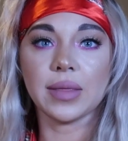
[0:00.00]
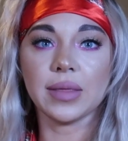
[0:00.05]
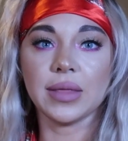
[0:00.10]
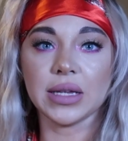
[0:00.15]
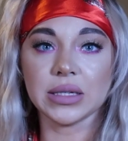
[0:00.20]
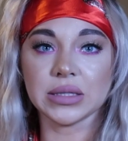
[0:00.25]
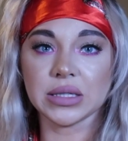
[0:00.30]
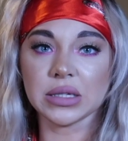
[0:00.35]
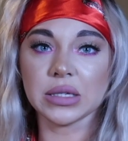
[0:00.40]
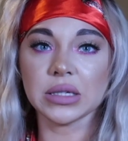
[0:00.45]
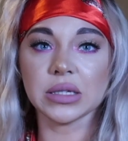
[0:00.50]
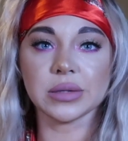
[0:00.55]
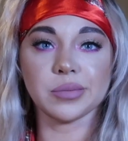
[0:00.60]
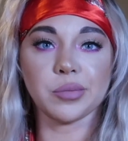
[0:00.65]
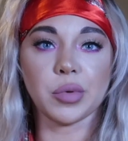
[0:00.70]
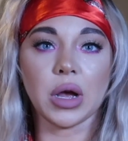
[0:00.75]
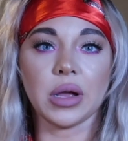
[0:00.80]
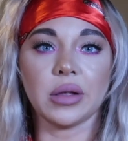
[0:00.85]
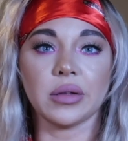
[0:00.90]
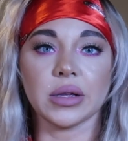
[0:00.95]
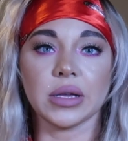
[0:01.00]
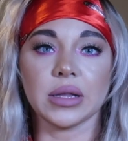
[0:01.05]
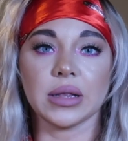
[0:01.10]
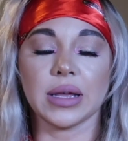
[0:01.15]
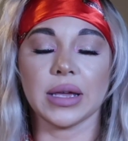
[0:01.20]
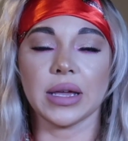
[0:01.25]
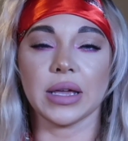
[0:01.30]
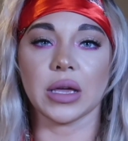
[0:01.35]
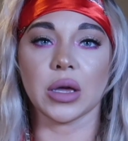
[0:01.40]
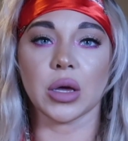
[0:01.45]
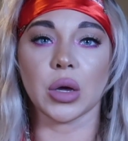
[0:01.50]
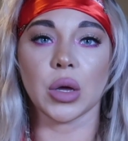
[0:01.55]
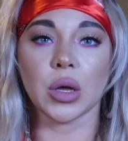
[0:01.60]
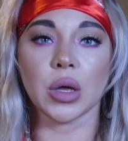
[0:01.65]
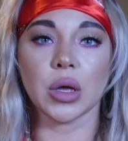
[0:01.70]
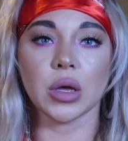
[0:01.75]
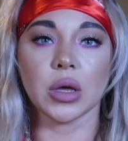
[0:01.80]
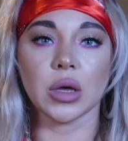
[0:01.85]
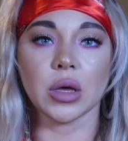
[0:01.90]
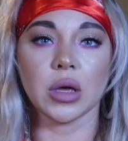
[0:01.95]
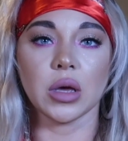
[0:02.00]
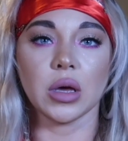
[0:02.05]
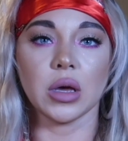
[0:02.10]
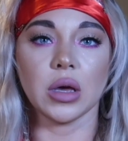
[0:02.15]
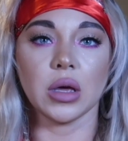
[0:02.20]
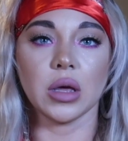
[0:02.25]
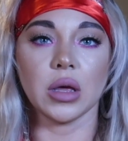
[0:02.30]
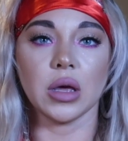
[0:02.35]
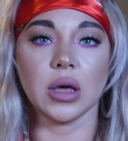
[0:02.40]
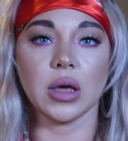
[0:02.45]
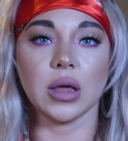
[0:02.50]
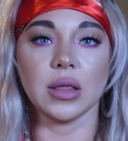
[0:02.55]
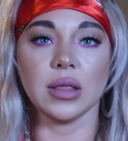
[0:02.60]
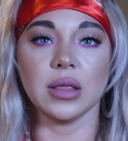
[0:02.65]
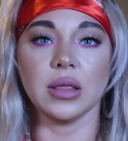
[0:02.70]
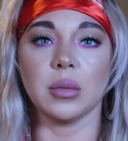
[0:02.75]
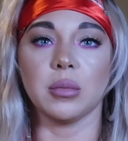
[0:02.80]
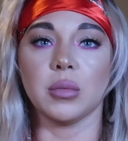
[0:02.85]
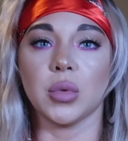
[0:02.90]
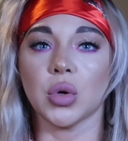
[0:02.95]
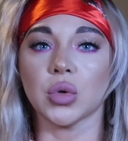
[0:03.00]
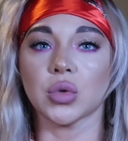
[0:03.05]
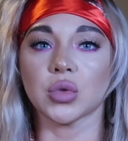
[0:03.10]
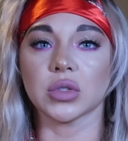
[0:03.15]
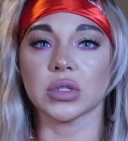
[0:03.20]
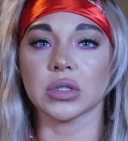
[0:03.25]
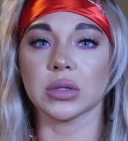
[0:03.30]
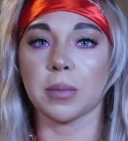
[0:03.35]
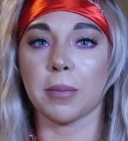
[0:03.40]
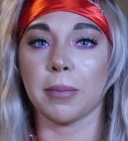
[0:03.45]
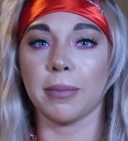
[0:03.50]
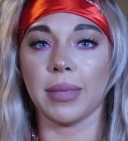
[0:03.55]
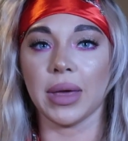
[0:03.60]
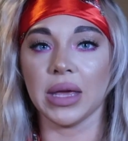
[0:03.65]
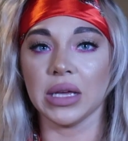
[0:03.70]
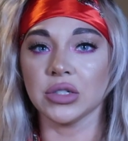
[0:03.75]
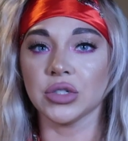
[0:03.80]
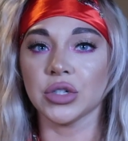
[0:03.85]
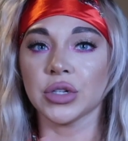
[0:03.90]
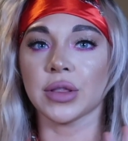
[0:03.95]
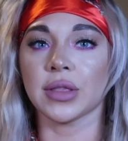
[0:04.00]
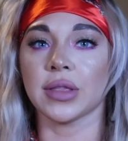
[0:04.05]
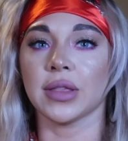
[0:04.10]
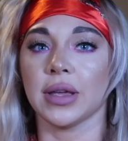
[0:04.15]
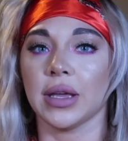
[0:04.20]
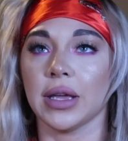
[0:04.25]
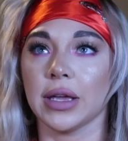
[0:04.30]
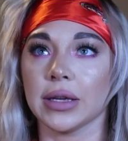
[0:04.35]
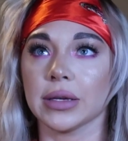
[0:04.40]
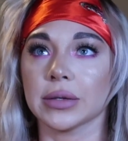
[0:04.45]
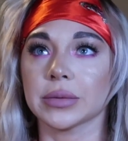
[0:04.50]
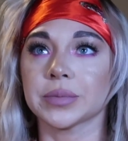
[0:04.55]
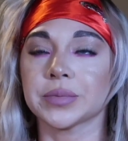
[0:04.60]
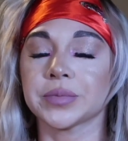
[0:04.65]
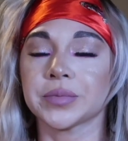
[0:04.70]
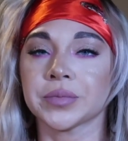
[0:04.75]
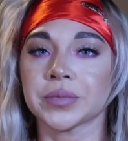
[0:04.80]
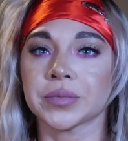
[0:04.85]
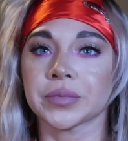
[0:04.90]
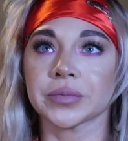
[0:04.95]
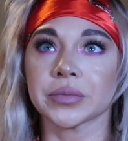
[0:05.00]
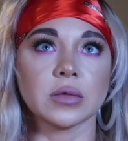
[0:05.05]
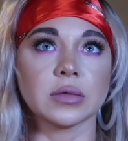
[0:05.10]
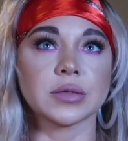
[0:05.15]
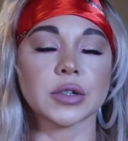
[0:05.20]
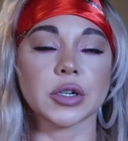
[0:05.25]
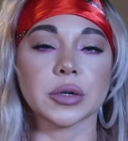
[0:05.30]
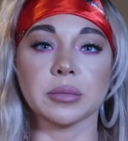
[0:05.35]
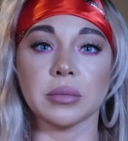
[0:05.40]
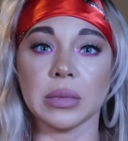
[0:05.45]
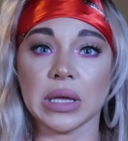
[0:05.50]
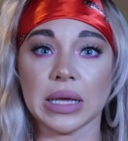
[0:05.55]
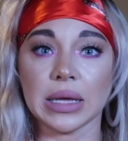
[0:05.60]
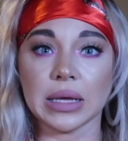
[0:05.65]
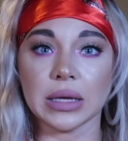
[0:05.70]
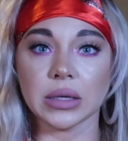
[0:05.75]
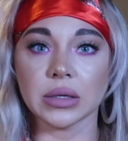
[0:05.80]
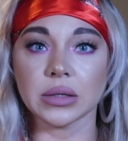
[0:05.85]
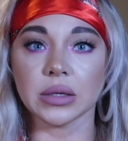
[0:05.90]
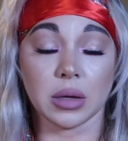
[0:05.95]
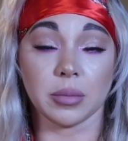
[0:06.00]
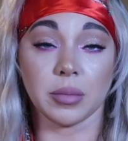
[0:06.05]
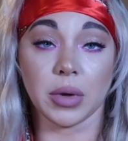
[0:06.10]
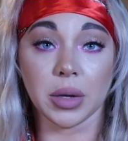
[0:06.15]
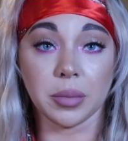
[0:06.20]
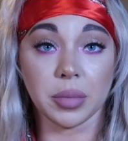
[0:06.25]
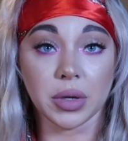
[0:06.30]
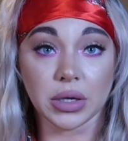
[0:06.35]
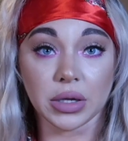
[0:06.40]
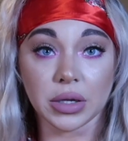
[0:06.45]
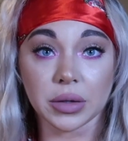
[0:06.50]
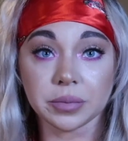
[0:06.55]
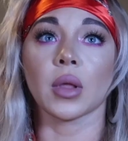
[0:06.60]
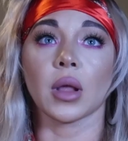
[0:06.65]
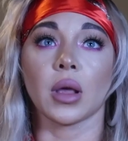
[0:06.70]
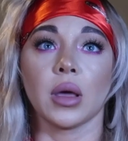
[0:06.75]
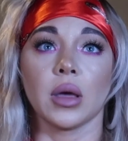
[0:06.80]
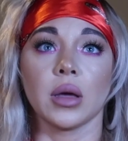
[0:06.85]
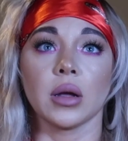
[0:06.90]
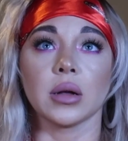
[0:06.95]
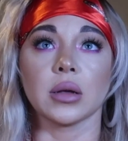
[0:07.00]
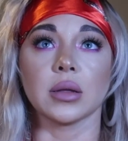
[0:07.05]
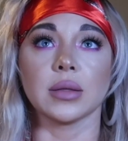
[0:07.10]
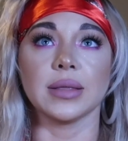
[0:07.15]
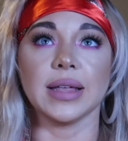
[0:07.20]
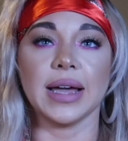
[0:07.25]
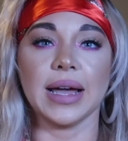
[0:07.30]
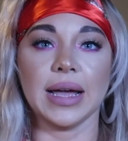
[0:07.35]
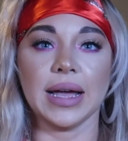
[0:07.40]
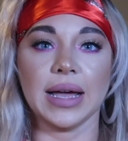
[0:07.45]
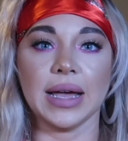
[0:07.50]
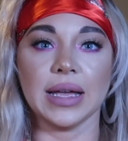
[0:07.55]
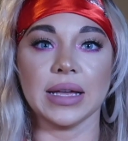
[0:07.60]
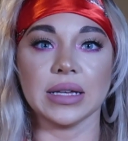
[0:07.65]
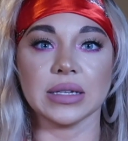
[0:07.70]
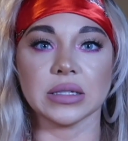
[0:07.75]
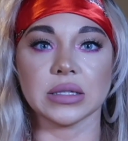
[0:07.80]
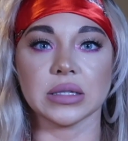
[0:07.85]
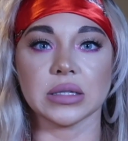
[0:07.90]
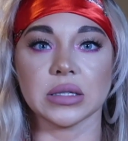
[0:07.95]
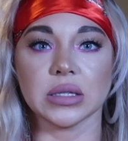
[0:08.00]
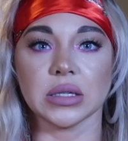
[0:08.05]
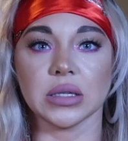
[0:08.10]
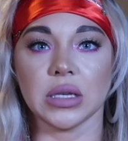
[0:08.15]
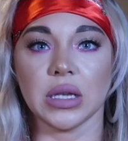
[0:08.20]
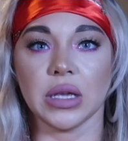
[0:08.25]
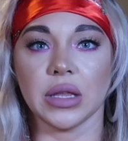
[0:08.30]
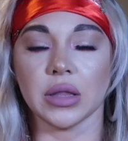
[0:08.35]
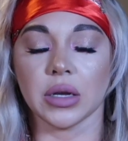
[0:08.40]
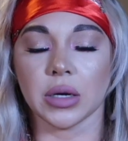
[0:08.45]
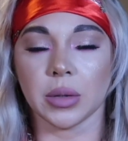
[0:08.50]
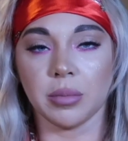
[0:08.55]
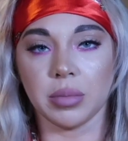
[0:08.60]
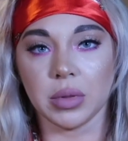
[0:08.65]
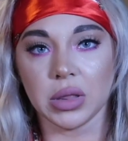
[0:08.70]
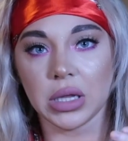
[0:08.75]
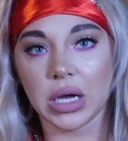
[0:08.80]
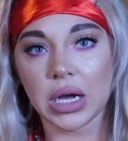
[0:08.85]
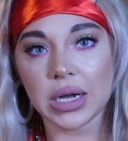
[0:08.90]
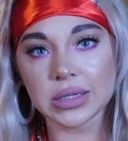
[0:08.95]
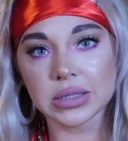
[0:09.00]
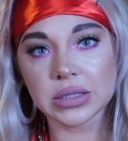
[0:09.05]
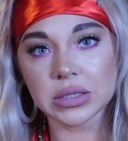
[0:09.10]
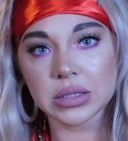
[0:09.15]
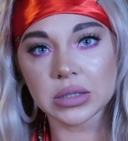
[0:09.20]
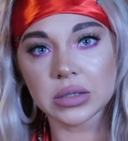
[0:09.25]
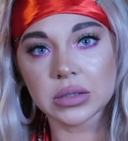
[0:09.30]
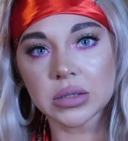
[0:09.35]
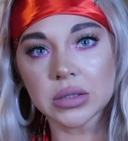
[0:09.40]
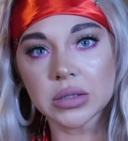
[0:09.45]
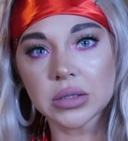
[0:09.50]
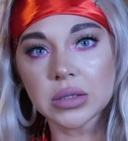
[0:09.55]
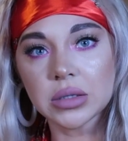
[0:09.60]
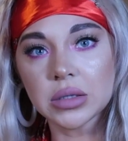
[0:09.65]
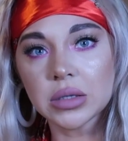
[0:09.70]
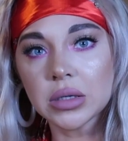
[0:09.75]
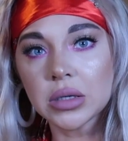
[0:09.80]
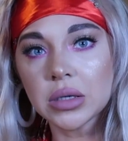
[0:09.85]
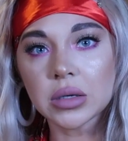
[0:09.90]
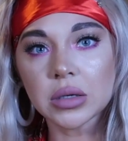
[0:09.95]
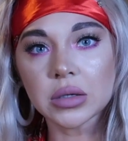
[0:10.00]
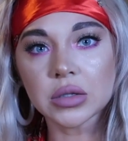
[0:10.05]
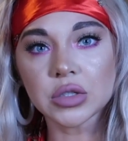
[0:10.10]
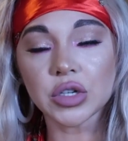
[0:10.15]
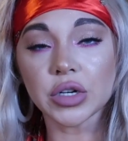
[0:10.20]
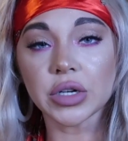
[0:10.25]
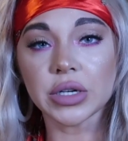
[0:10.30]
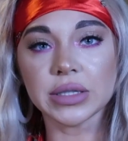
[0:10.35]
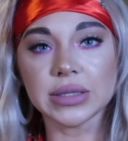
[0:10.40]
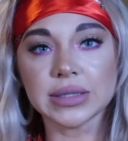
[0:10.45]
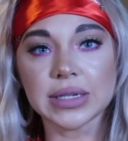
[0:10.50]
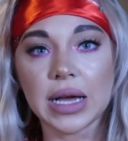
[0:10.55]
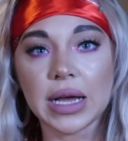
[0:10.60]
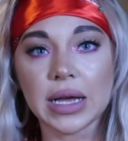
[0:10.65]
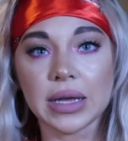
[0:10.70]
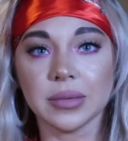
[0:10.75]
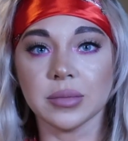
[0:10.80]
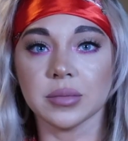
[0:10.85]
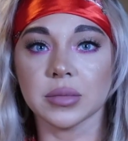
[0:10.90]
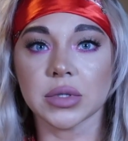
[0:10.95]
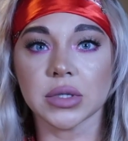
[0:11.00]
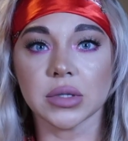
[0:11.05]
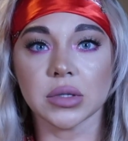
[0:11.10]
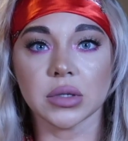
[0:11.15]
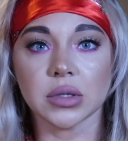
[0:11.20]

This is probably like the most major thing for me, in my opinion, that has either blocked certain times